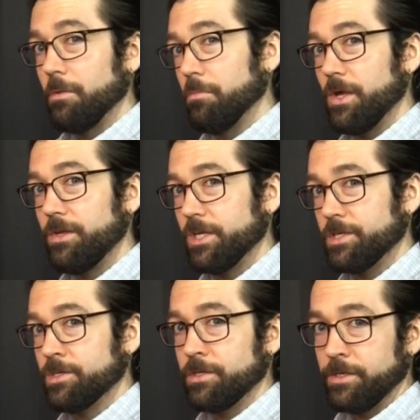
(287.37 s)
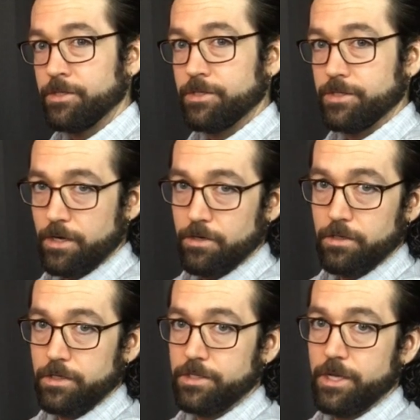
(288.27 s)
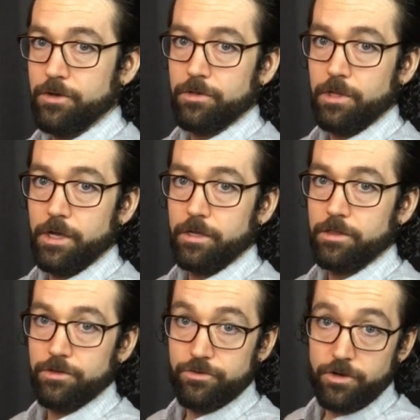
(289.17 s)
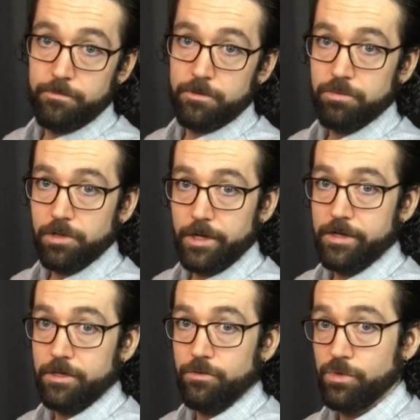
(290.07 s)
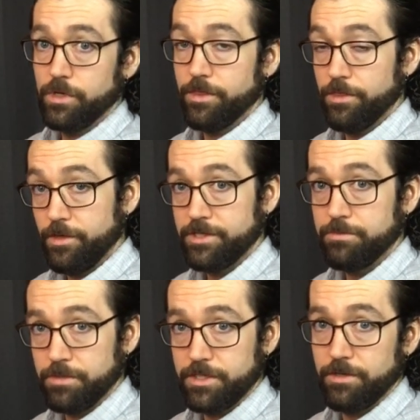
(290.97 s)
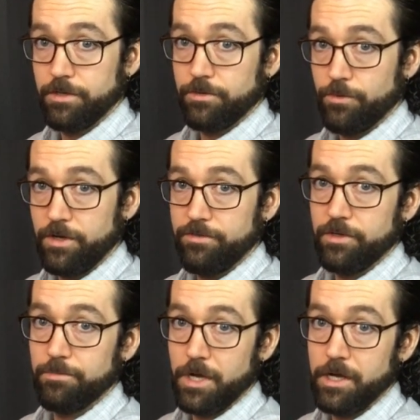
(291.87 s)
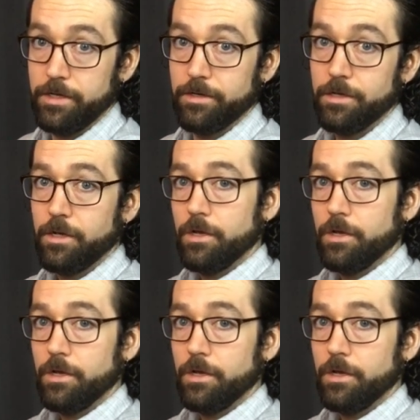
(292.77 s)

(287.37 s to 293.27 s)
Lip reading: But it doesn't necessarily sound like the drummer played it with this specific riff in mind.